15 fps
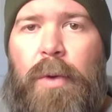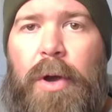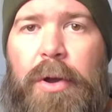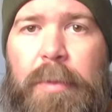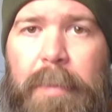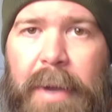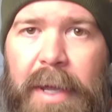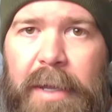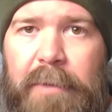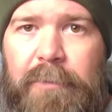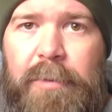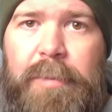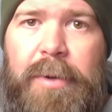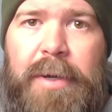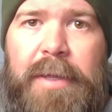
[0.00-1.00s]
Welcome back,
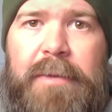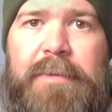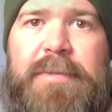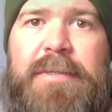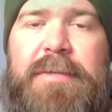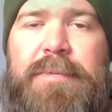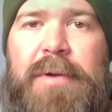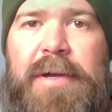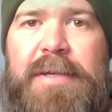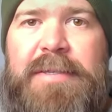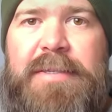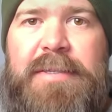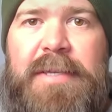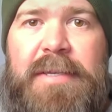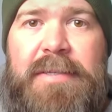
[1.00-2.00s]
everybody. This is my
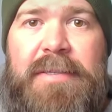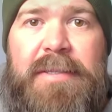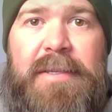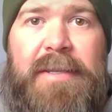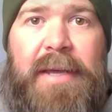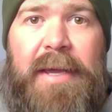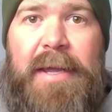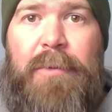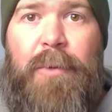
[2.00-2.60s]
60-day,